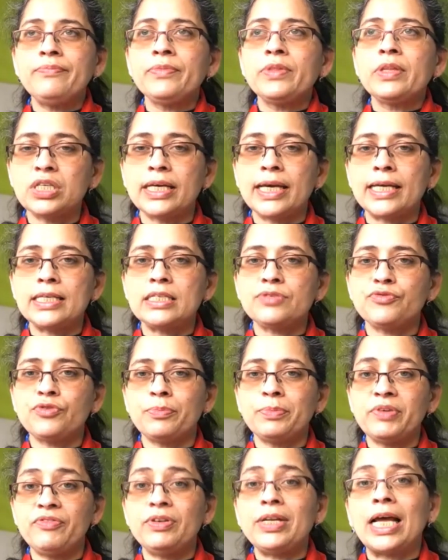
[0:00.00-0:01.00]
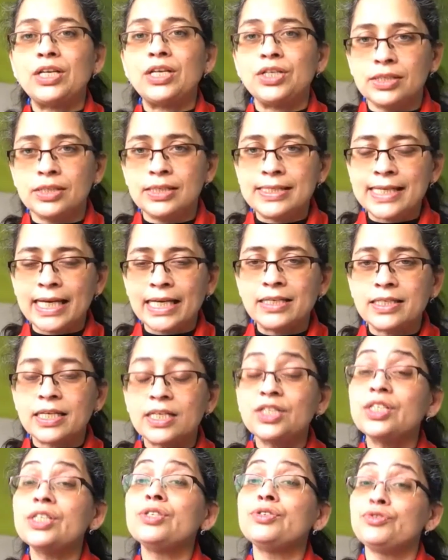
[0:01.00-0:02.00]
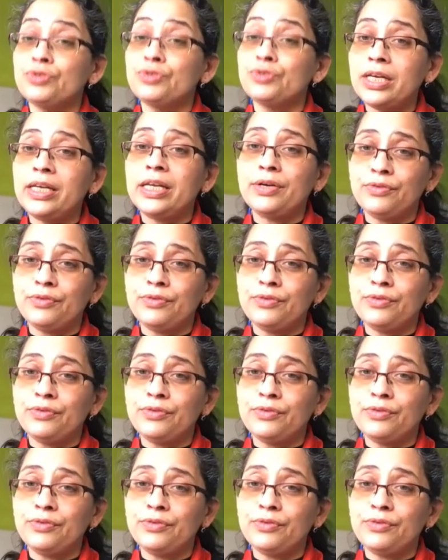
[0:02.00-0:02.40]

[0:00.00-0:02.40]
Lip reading: a guest from the financial sector, and she's really,